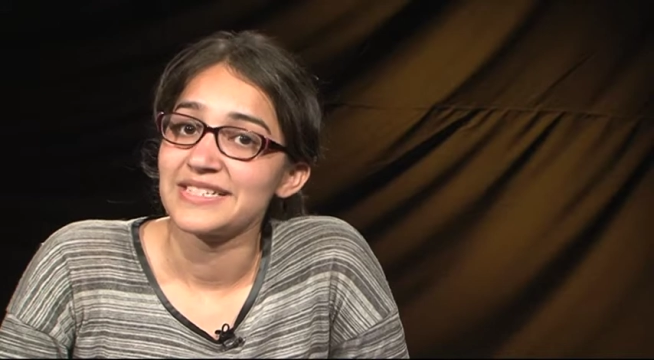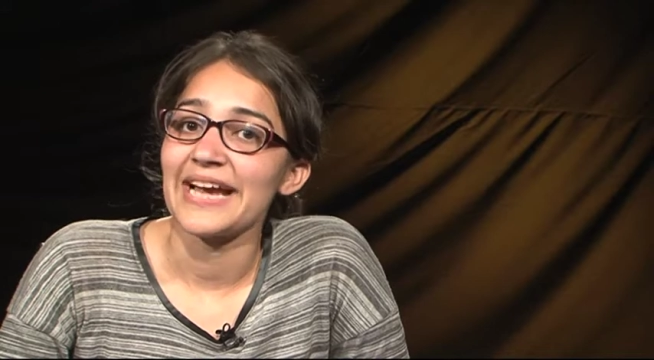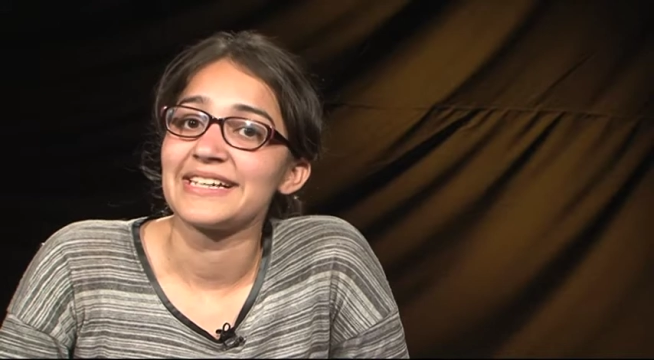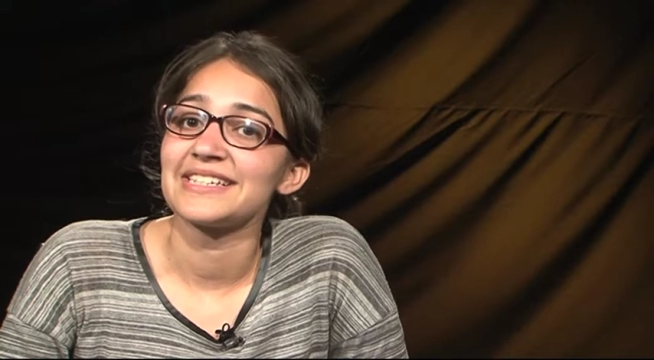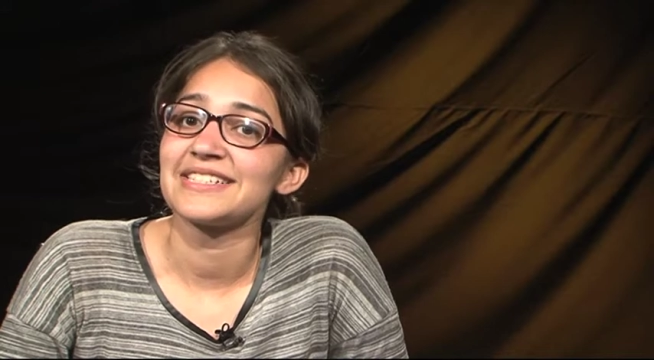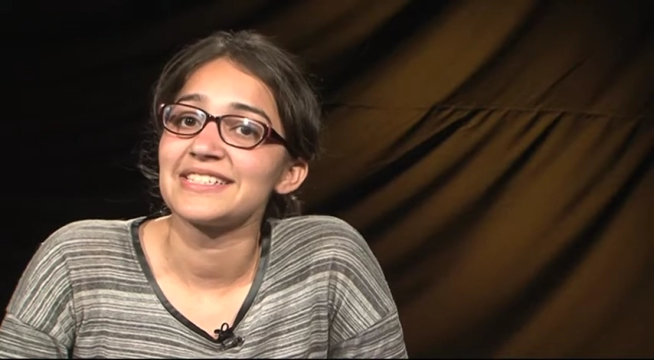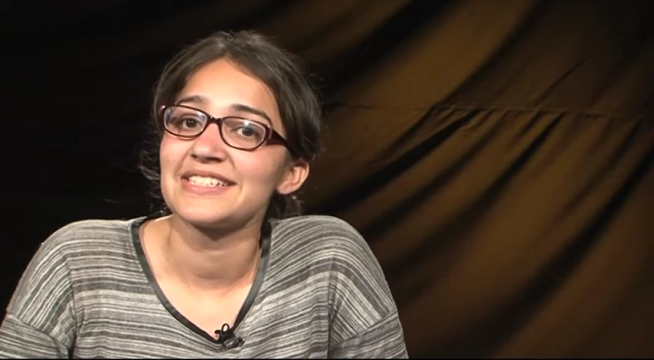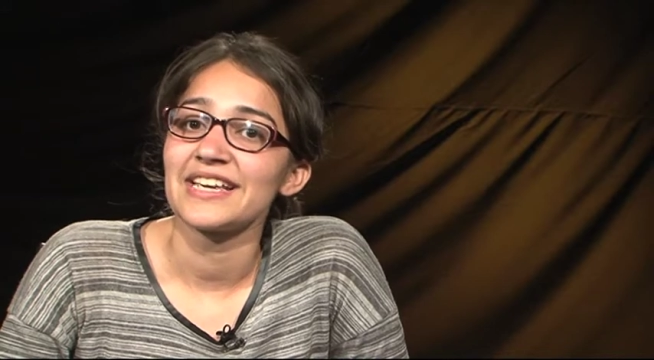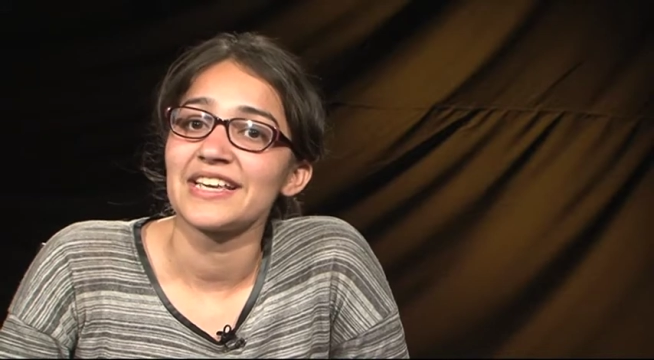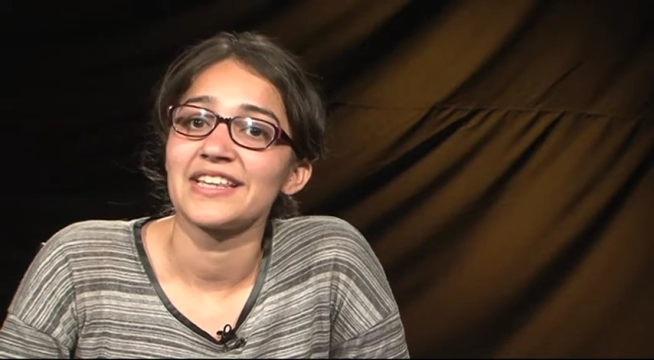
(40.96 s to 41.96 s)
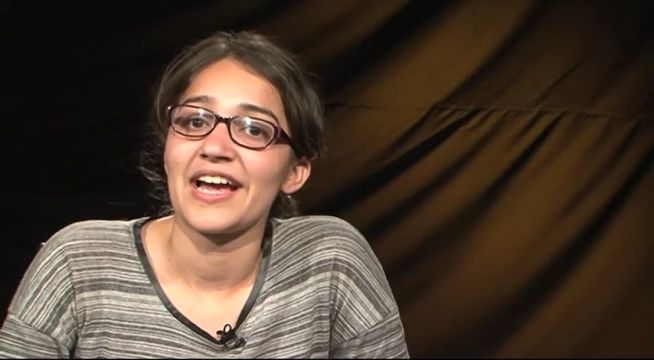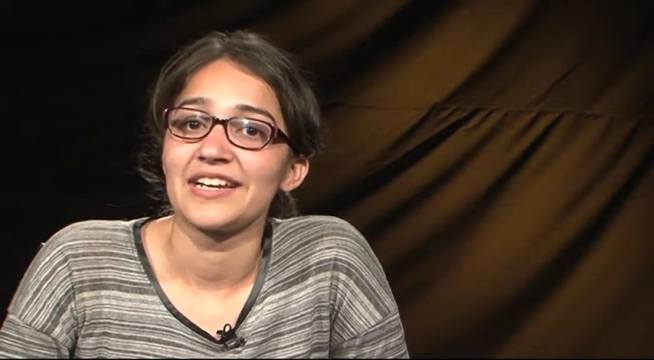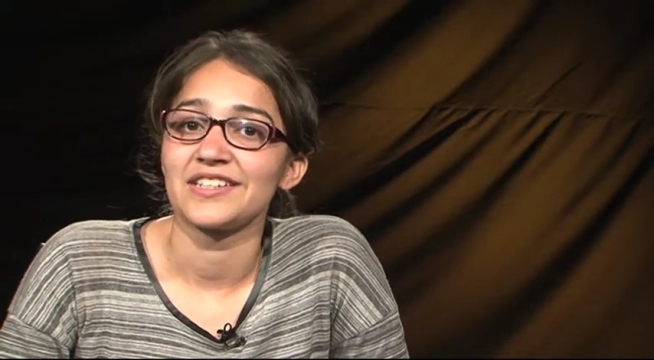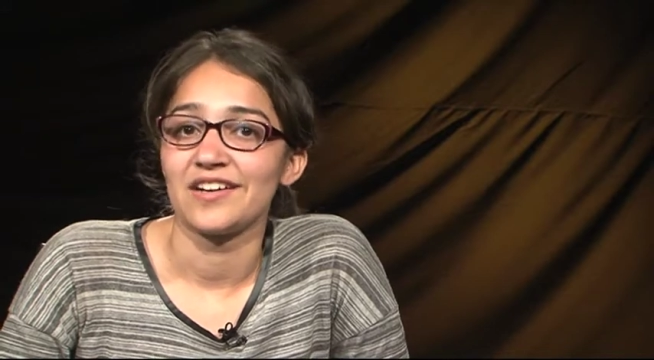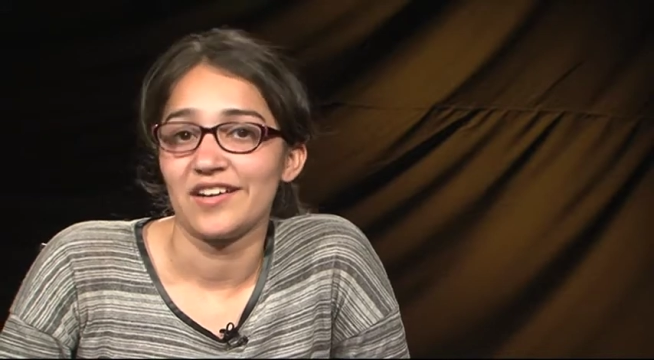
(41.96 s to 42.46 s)
scientists say
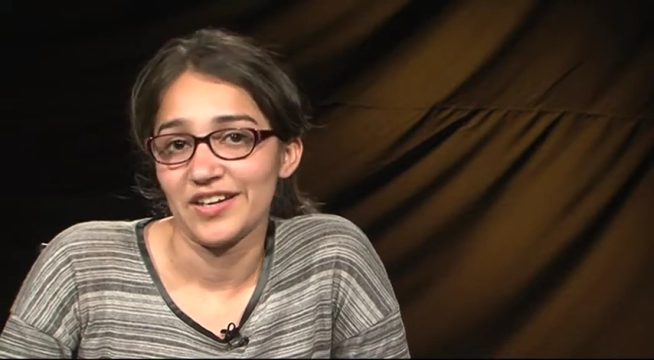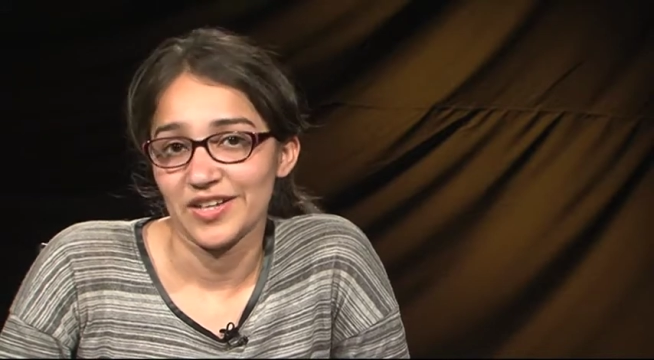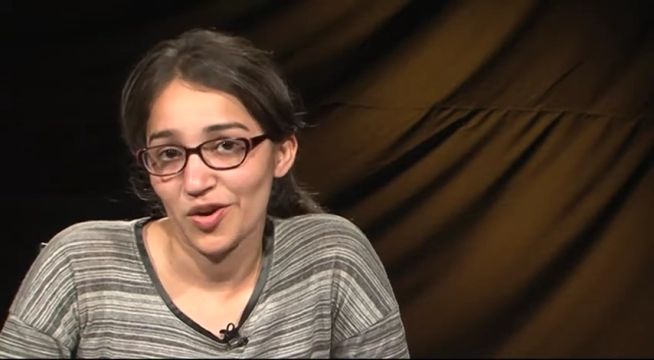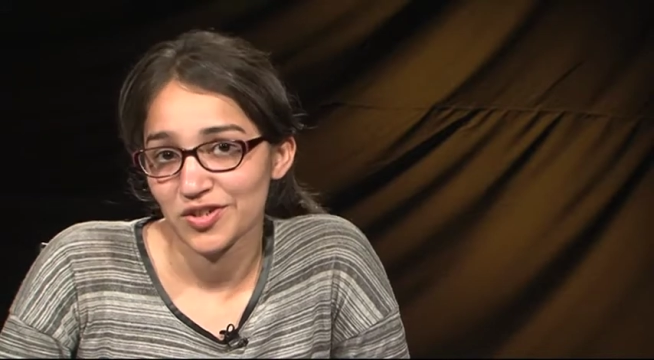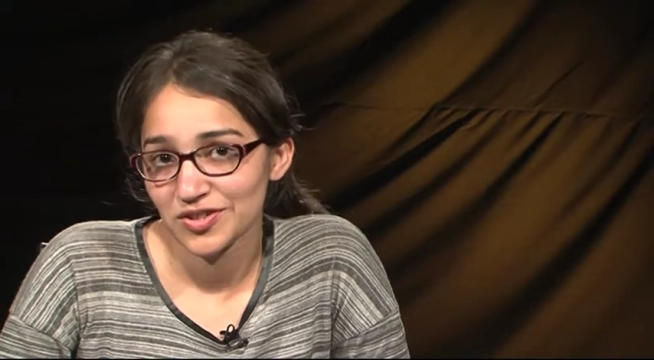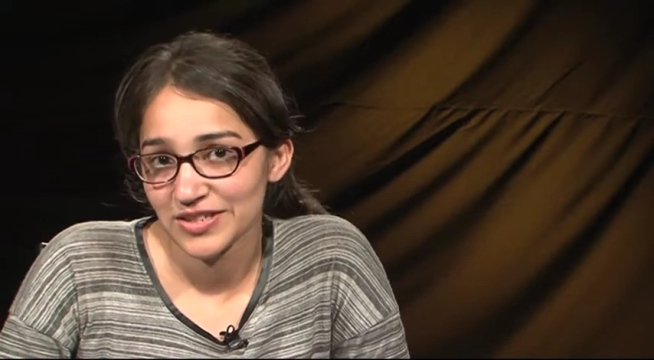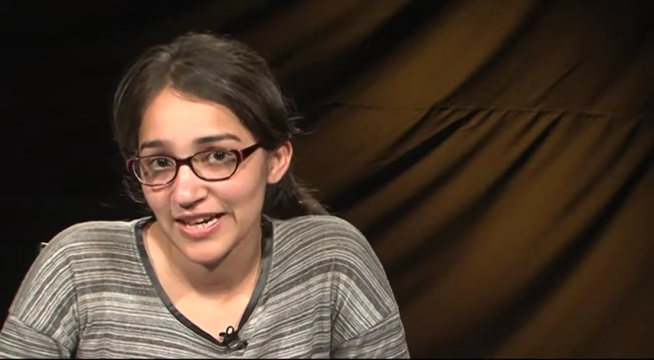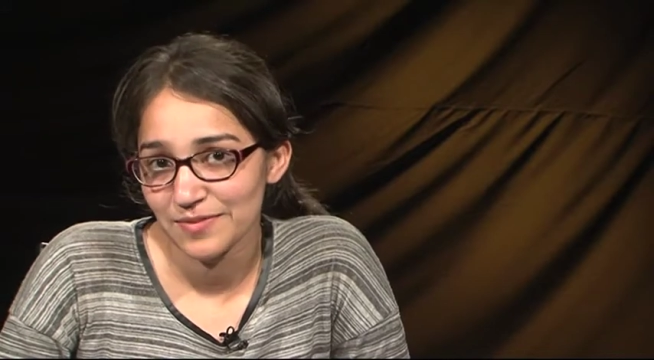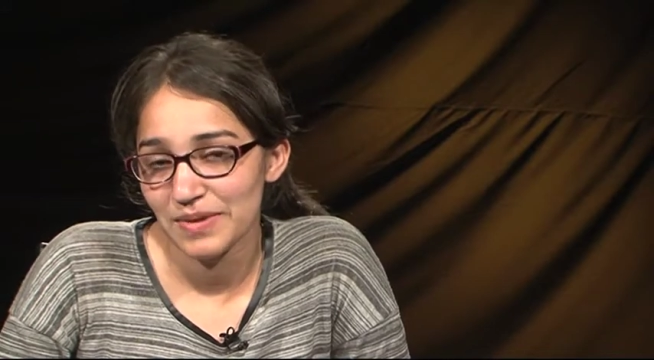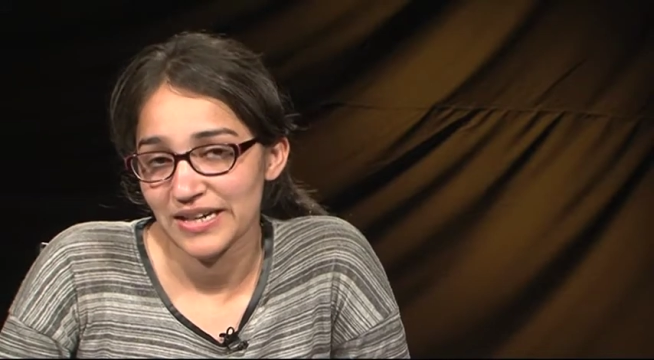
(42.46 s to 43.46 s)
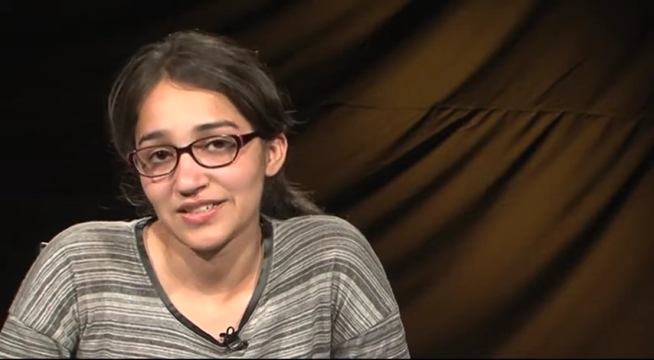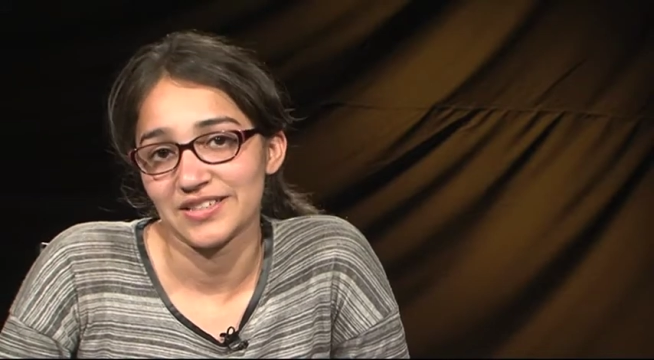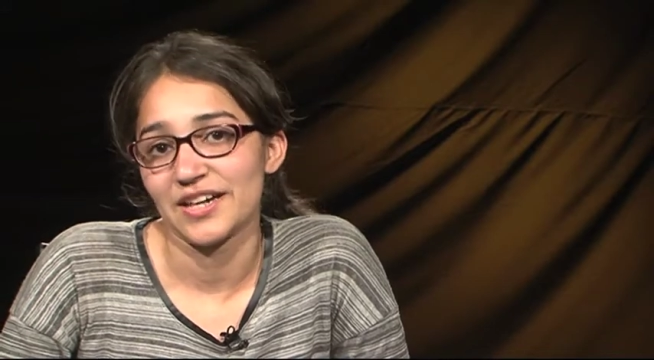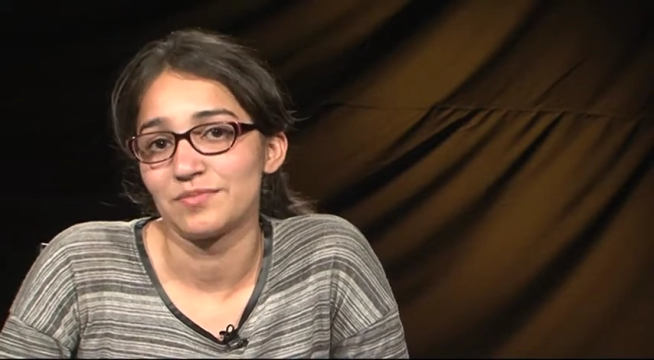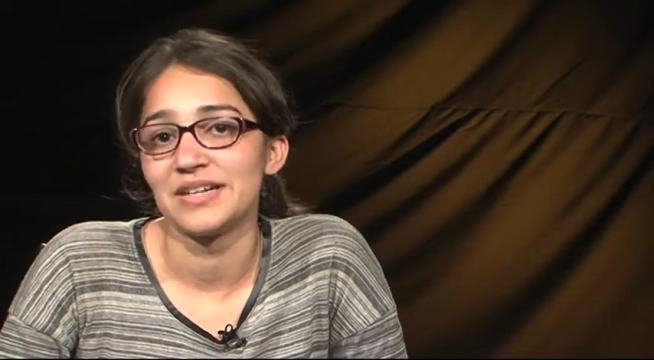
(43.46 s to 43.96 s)
that in order to get better
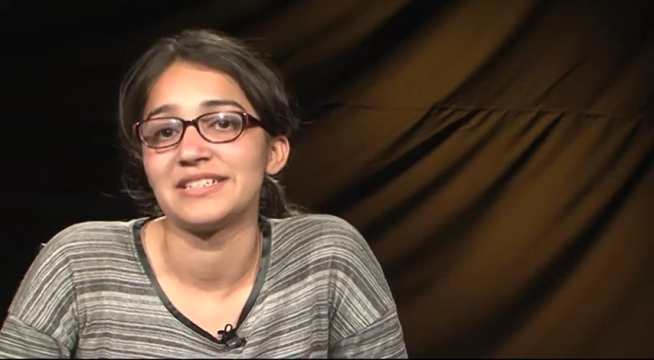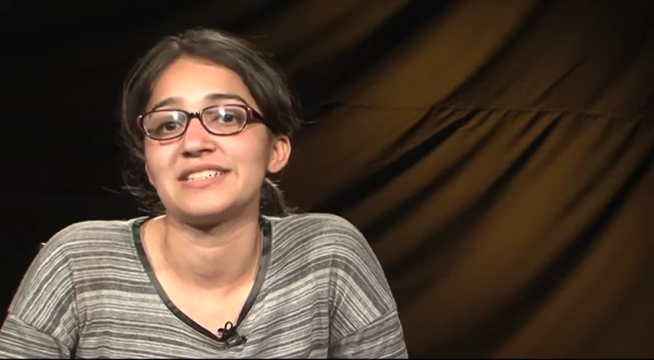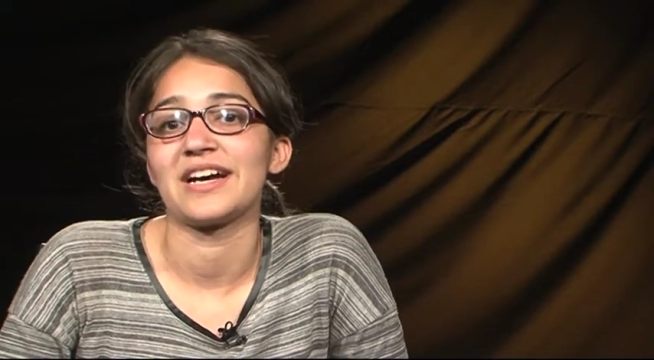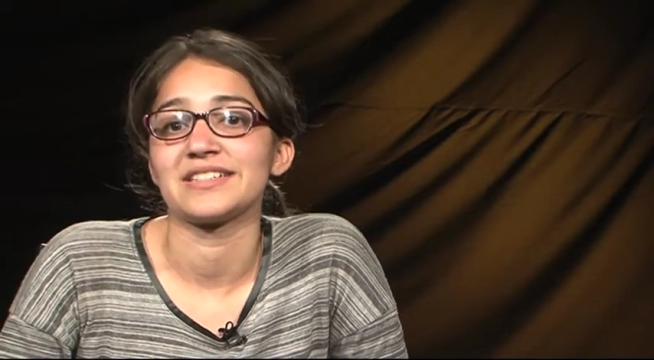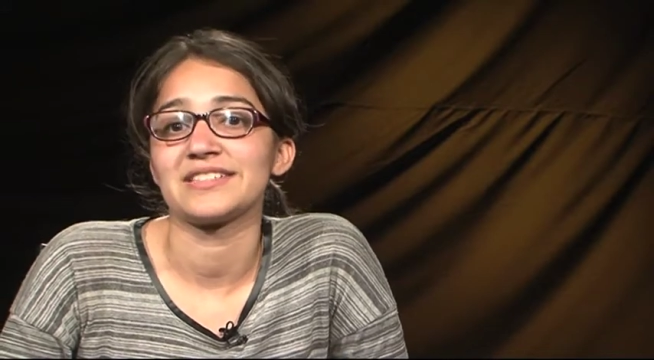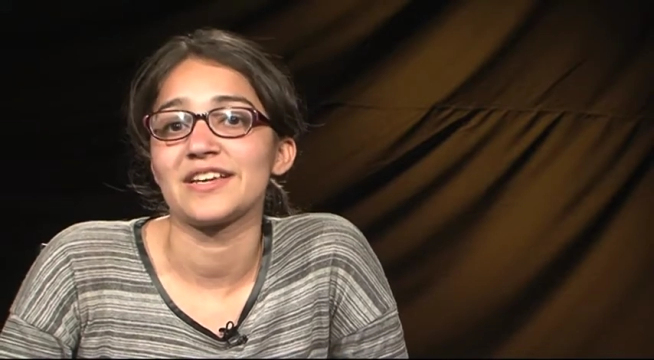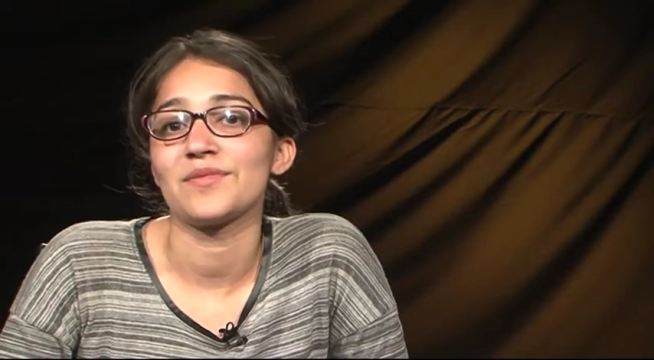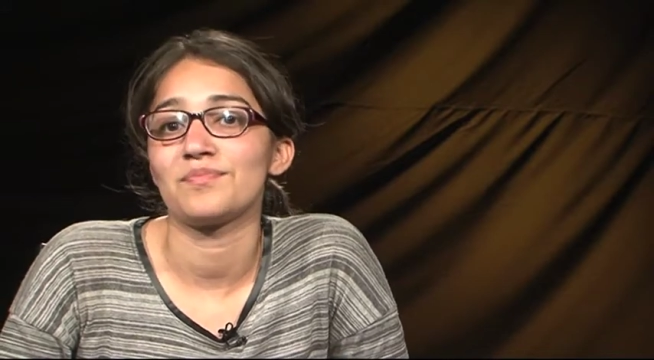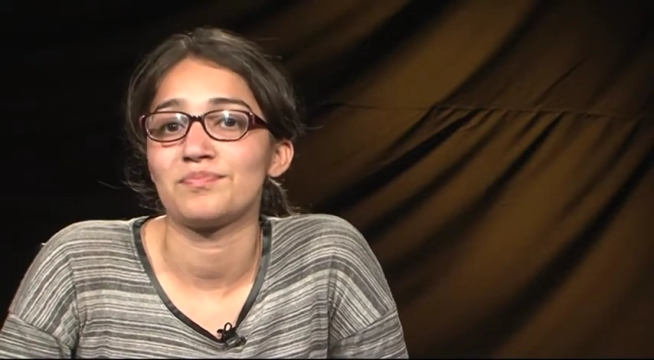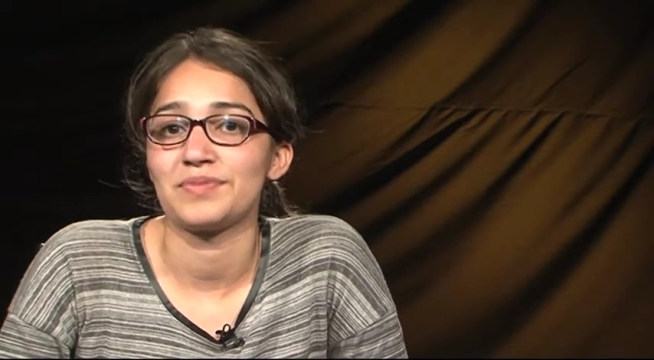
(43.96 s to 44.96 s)
at multitasking,